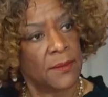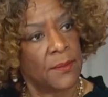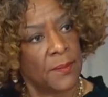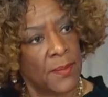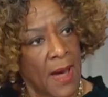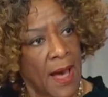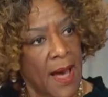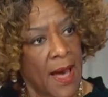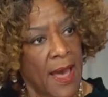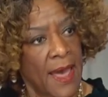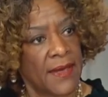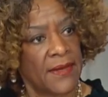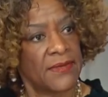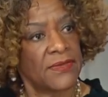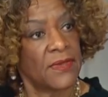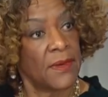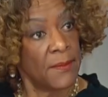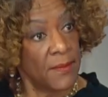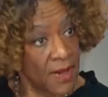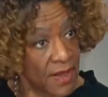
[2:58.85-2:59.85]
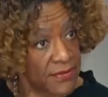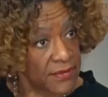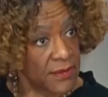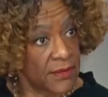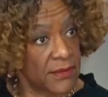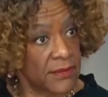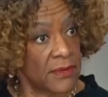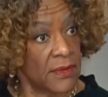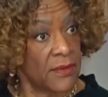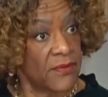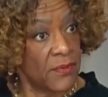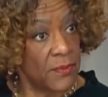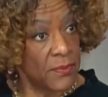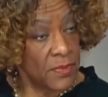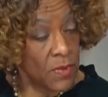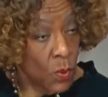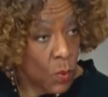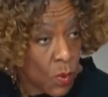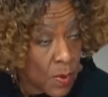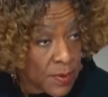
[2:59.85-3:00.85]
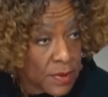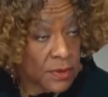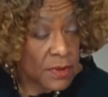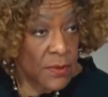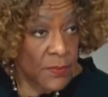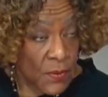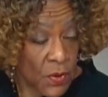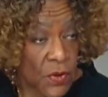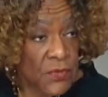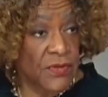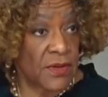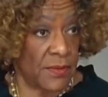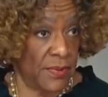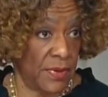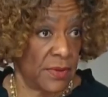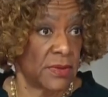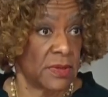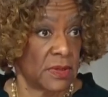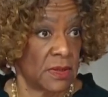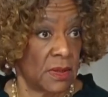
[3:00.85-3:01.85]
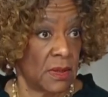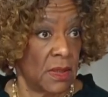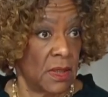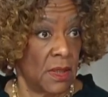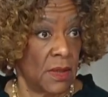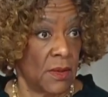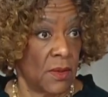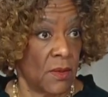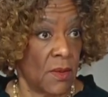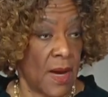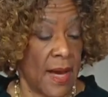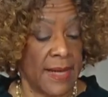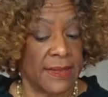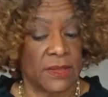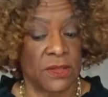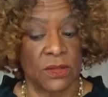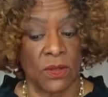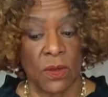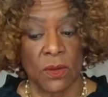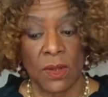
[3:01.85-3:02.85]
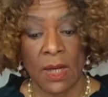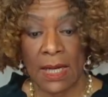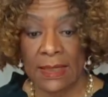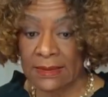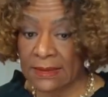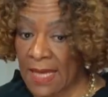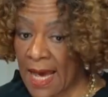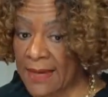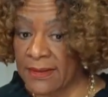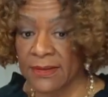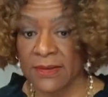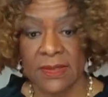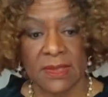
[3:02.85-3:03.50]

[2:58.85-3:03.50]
by the mother, the woman, the birthing person, right? So a doctor can